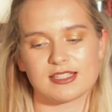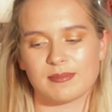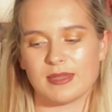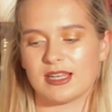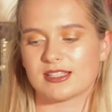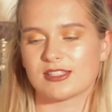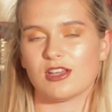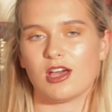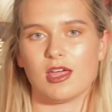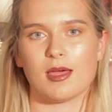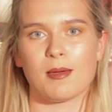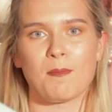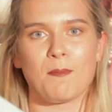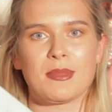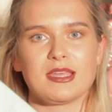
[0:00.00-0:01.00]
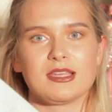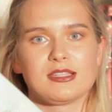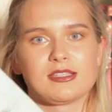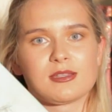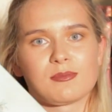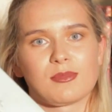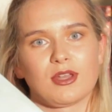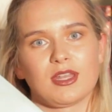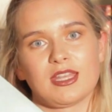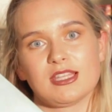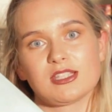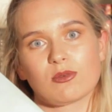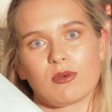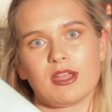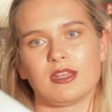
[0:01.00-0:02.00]
I mean, it's not amazing, but it
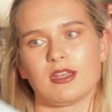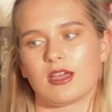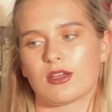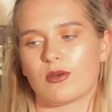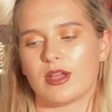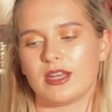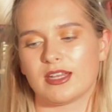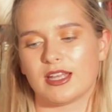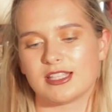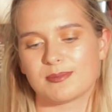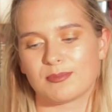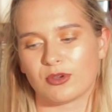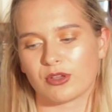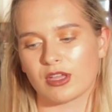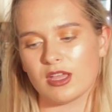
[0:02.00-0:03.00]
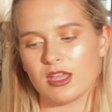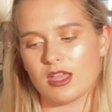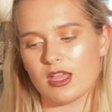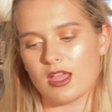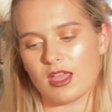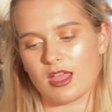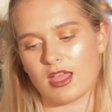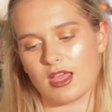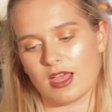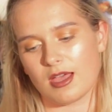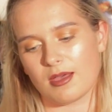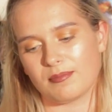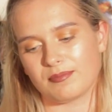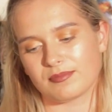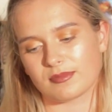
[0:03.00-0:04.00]
is quite a nice book,
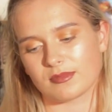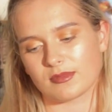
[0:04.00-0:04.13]
and